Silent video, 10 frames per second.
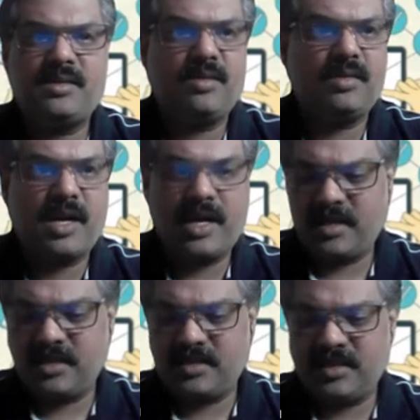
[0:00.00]
or
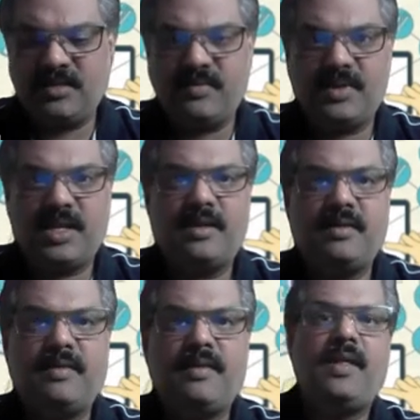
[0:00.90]
categorization for that.
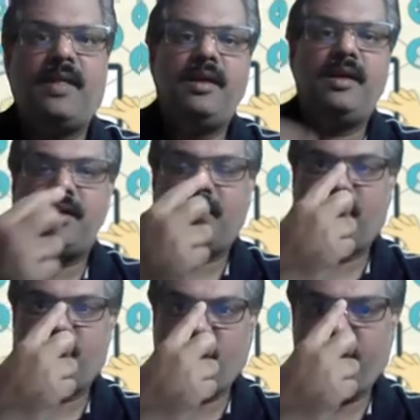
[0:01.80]

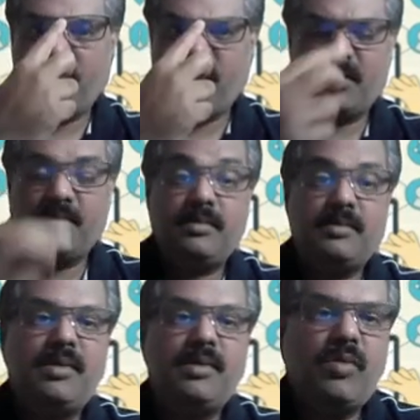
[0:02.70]
Now moving on.
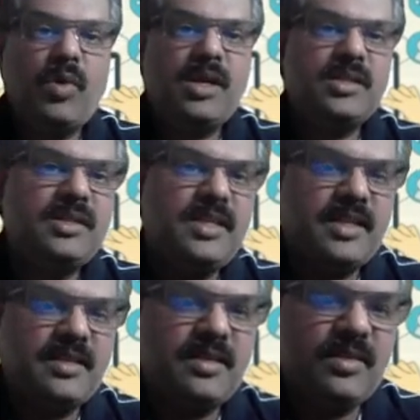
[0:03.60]
Now, what is this
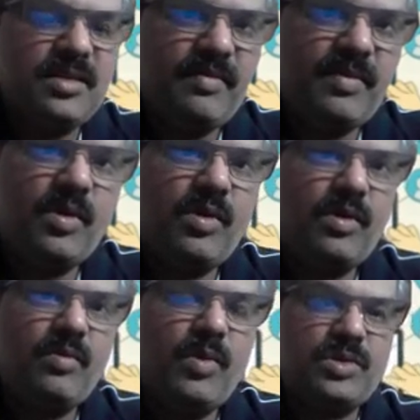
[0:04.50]
exclusive
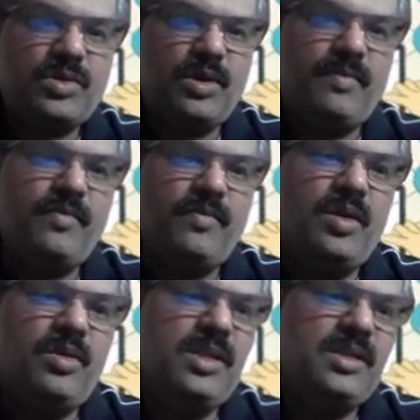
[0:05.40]
no-code workshop? We are
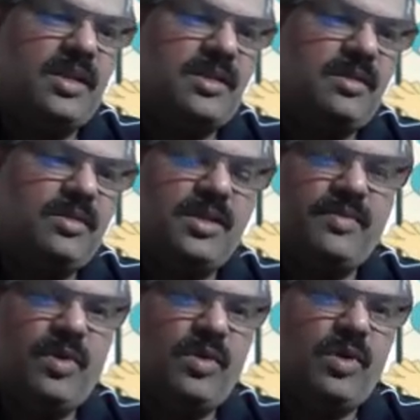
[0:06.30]
doing this exclusive
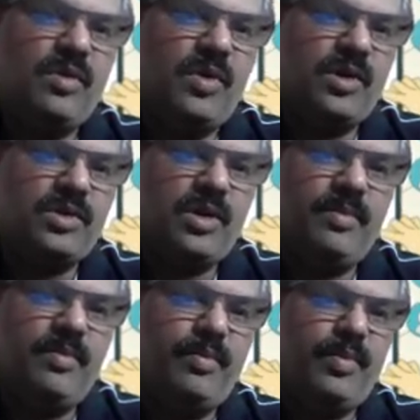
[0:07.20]
no-code
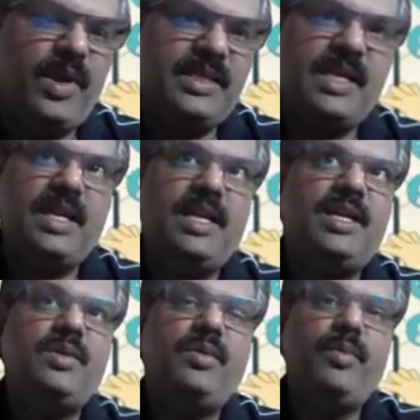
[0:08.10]
workshop basically
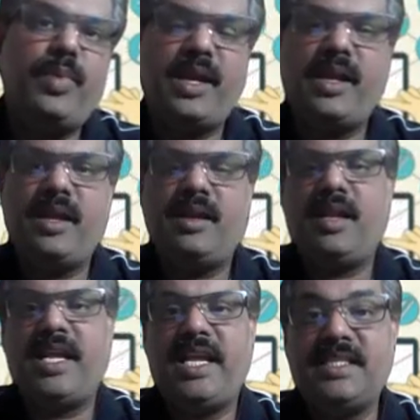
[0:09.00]
to bring in
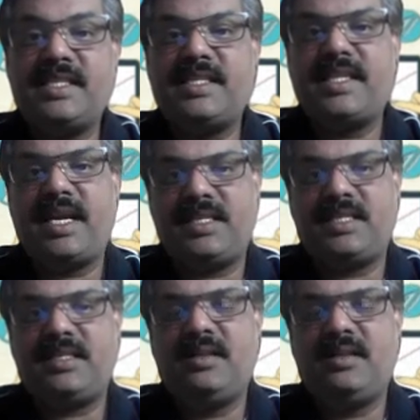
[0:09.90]
insights